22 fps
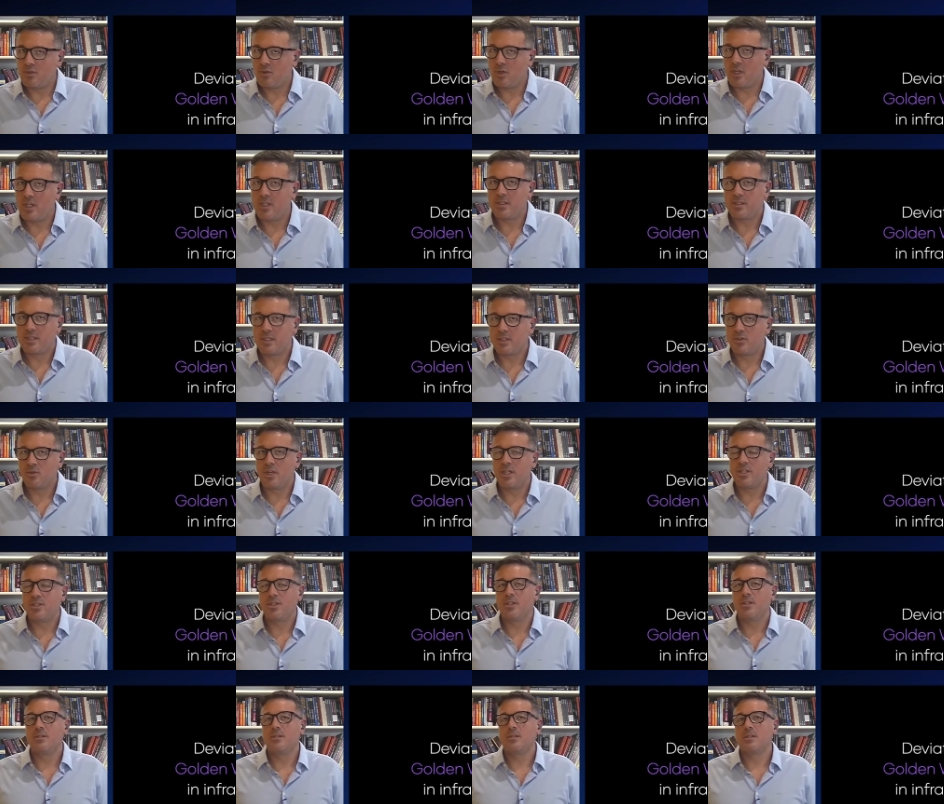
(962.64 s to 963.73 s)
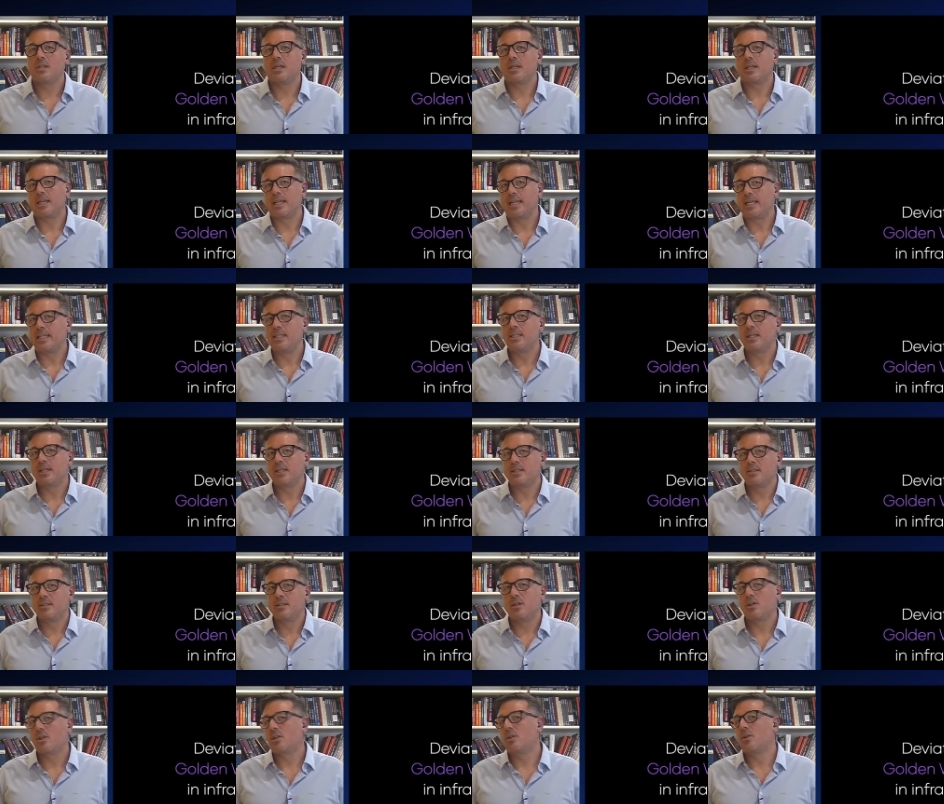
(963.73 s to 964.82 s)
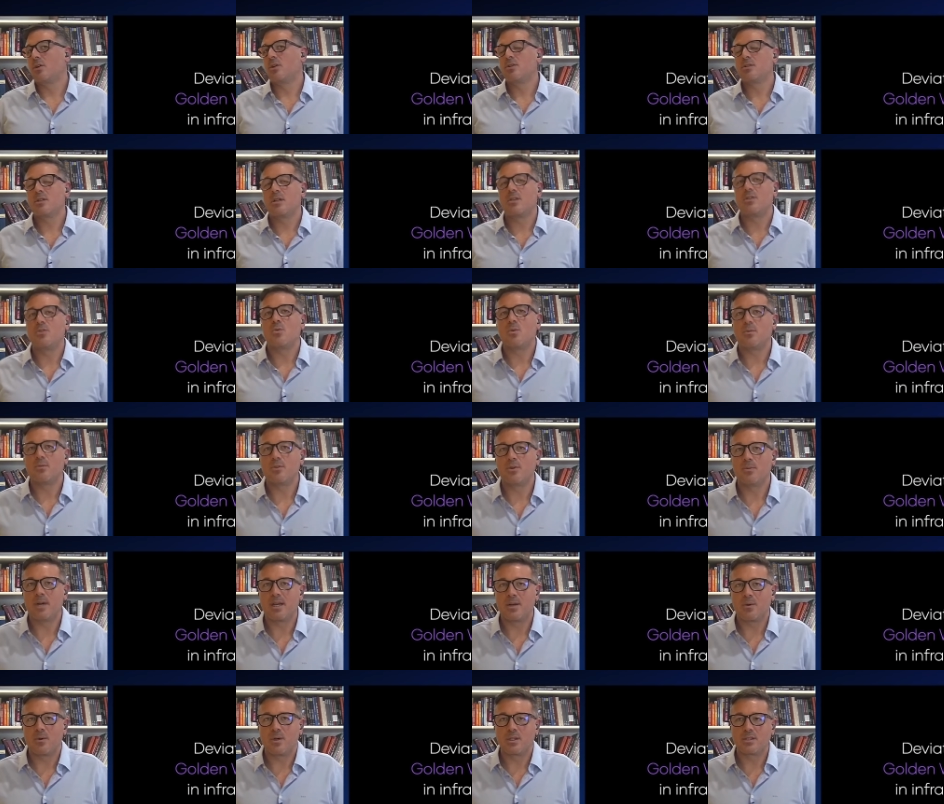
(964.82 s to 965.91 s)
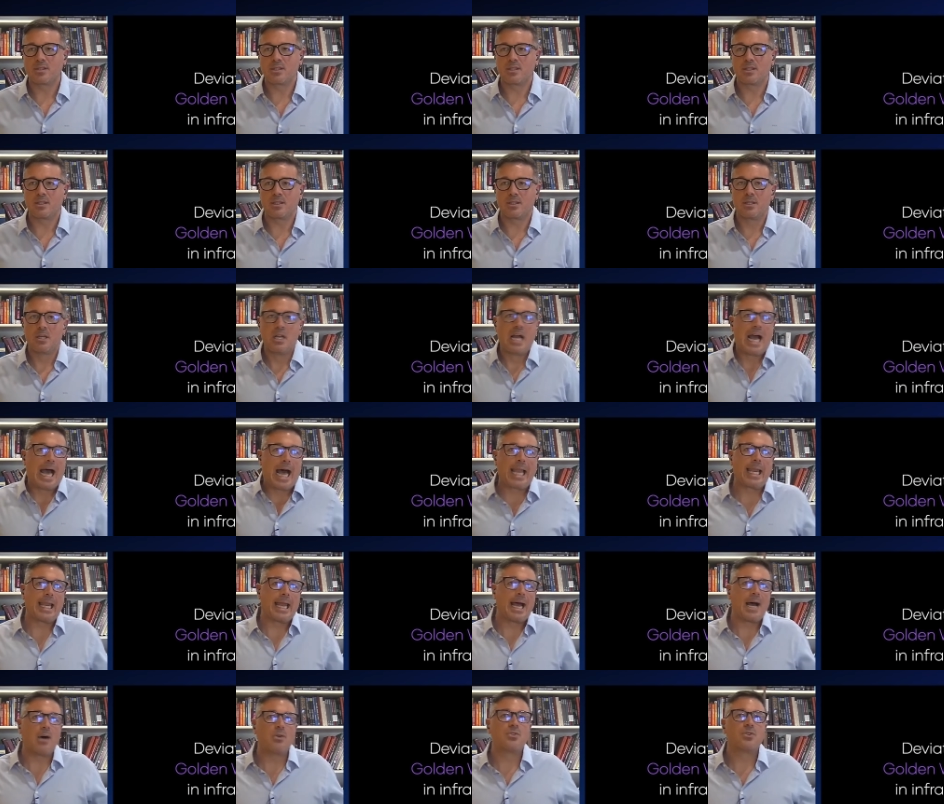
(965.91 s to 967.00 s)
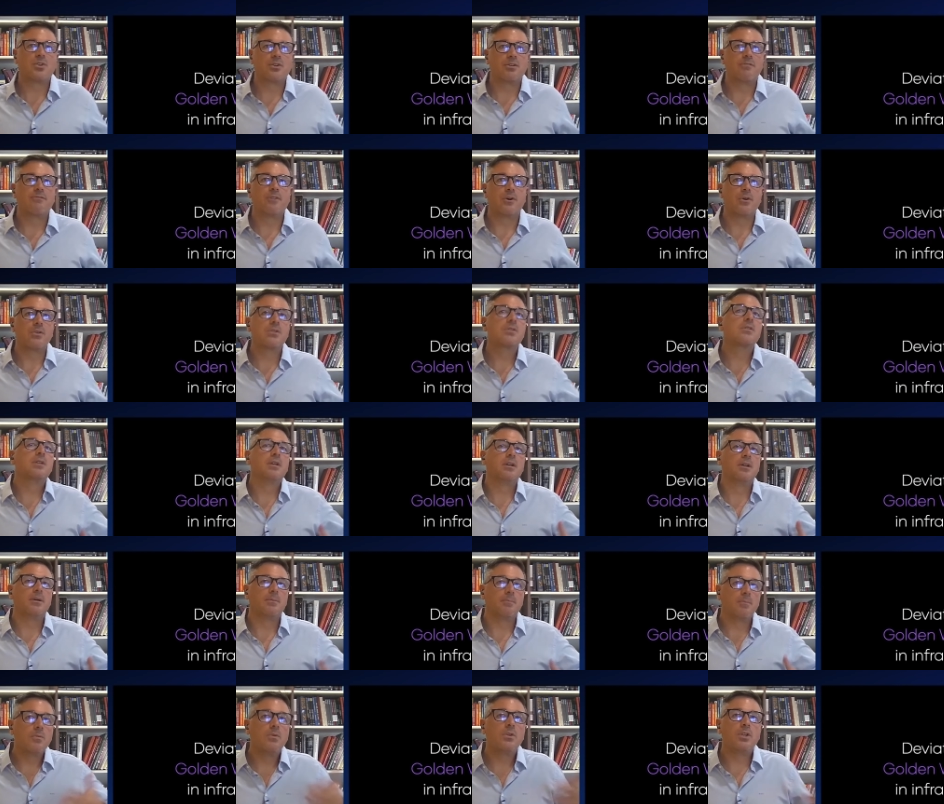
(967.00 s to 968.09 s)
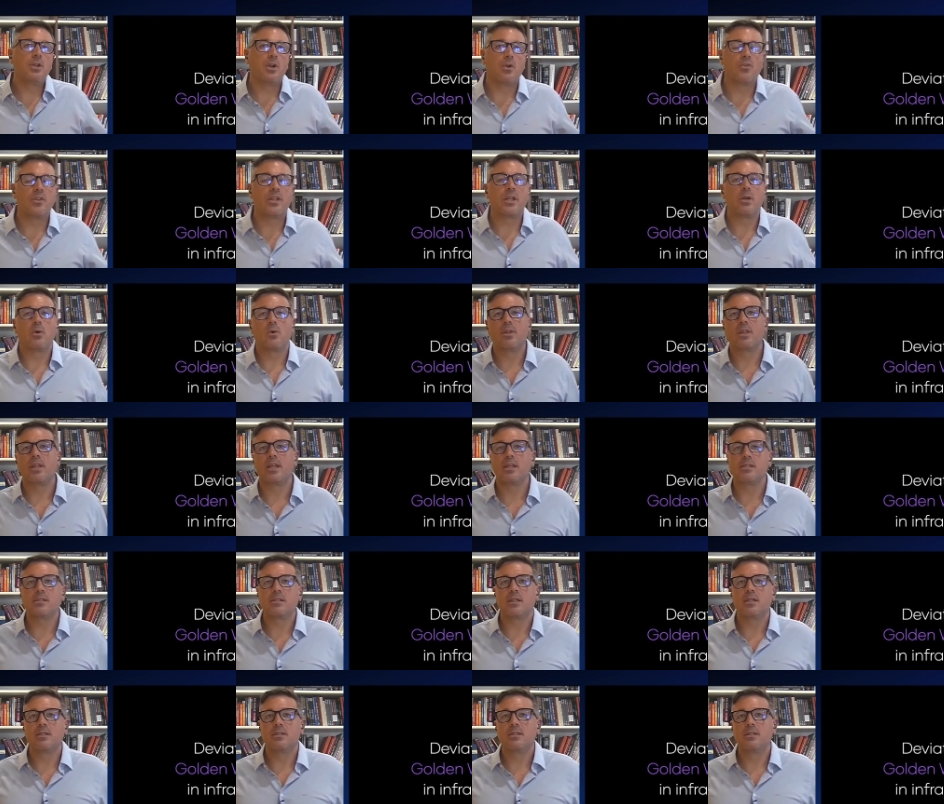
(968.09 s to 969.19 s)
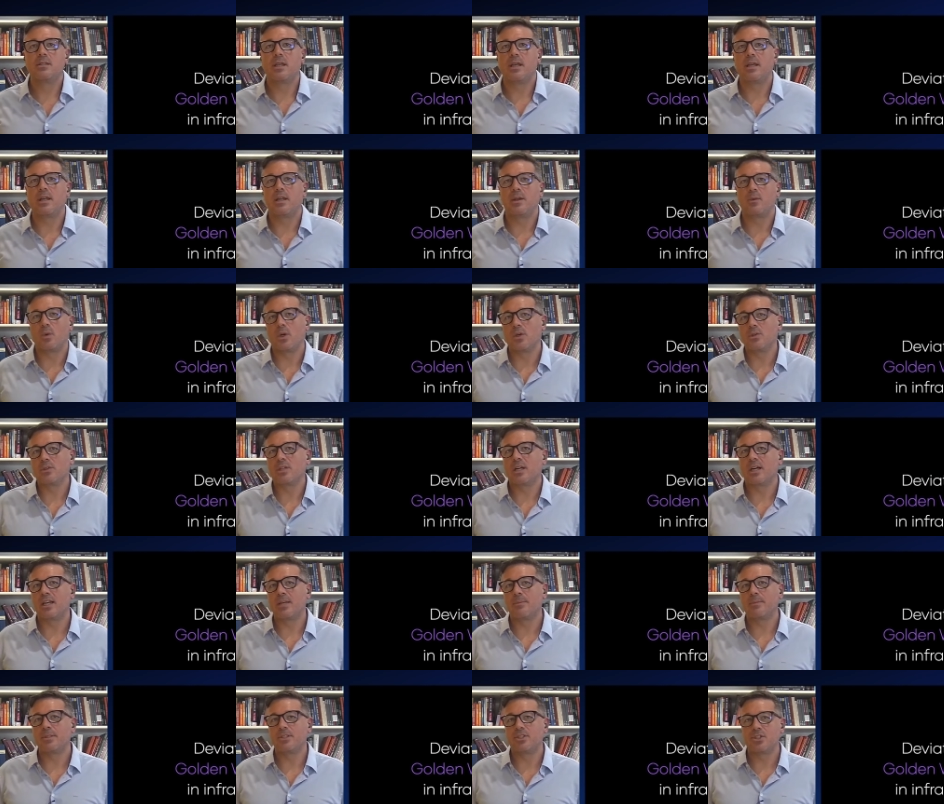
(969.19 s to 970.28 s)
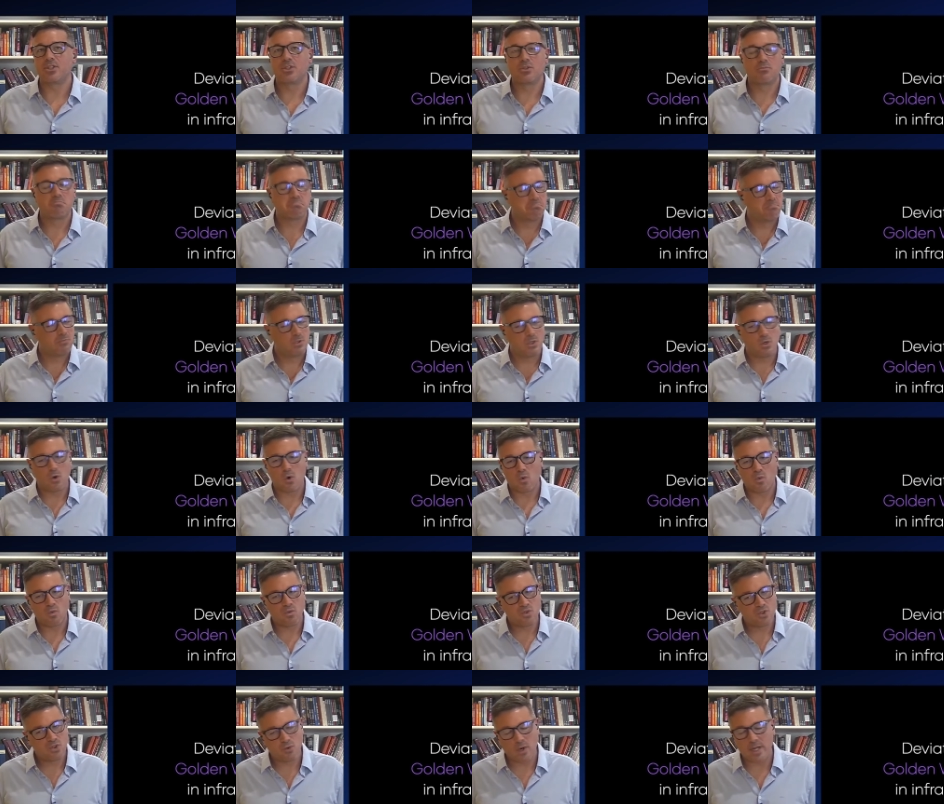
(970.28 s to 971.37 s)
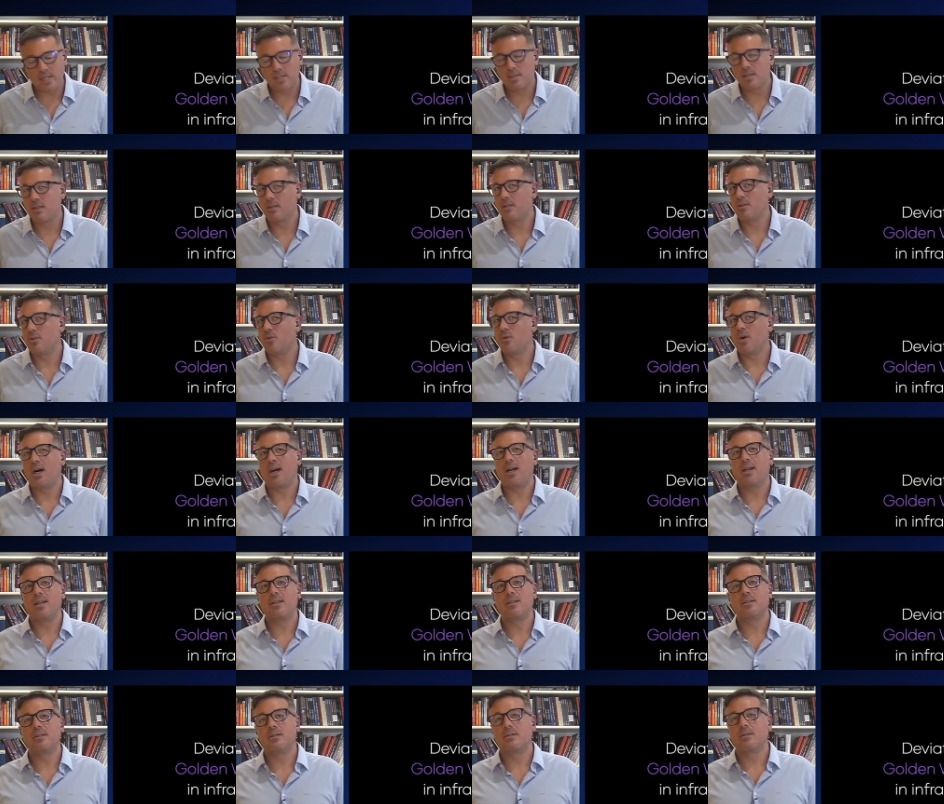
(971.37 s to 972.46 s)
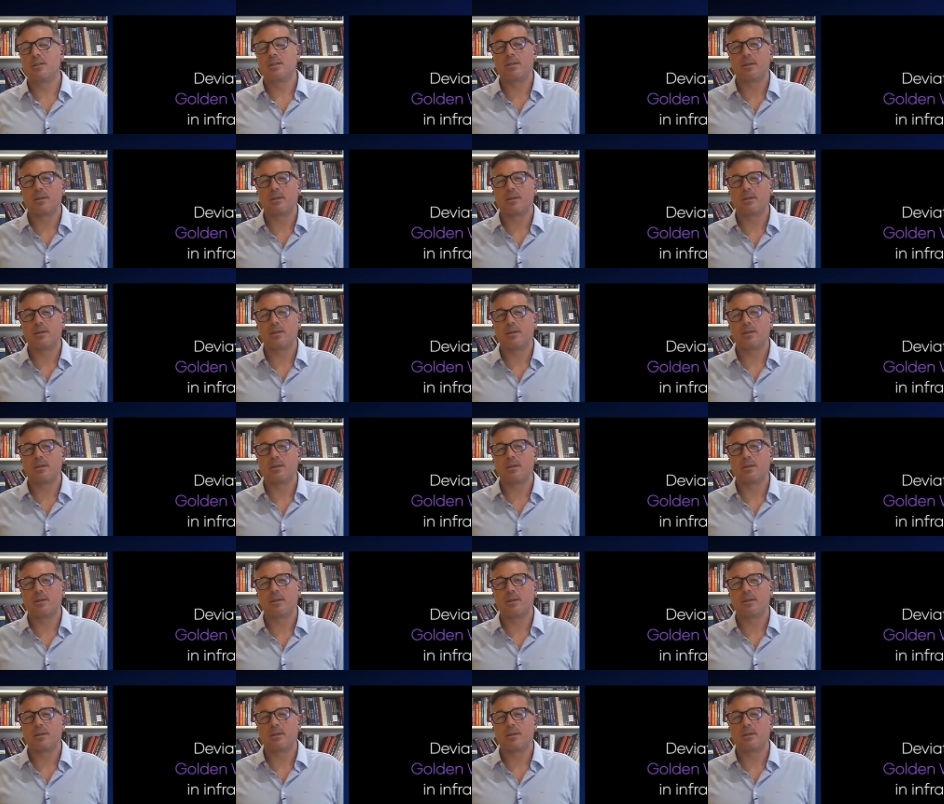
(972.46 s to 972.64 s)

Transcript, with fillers: situations, like an incident occurs and you, you might want to allow certain folks to, you know, deal with the incident in real time and just go straight to the UI and the,